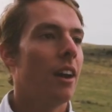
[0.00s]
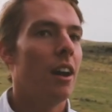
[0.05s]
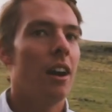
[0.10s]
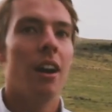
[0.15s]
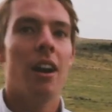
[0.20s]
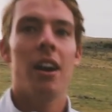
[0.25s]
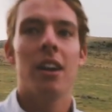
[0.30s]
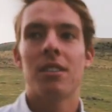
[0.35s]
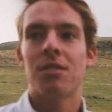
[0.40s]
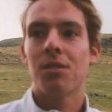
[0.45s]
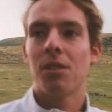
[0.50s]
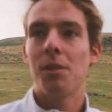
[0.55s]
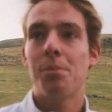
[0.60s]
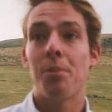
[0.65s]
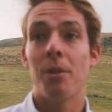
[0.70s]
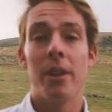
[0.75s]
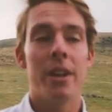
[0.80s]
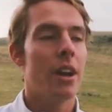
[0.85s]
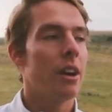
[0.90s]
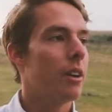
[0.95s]
Uh, it's really
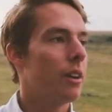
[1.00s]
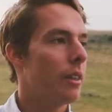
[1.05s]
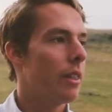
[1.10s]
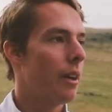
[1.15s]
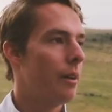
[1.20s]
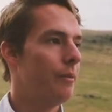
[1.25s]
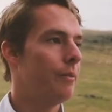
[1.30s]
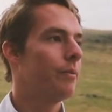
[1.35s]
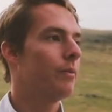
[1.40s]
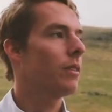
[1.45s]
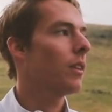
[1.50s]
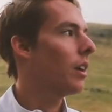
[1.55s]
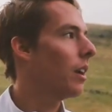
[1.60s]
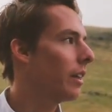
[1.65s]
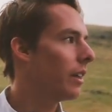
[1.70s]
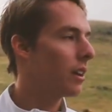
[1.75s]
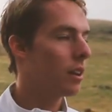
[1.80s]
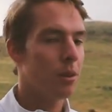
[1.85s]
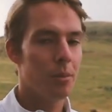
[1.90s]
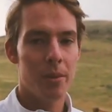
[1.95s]
pretty out here though. I
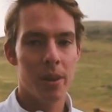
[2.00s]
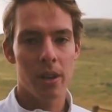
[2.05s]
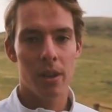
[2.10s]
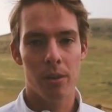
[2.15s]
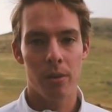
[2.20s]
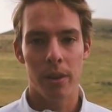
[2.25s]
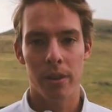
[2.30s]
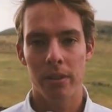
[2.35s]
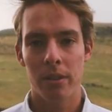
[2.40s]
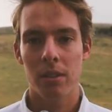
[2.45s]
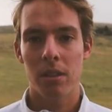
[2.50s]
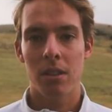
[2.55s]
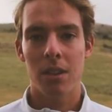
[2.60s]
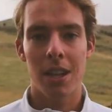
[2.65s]
think it'll be a good one.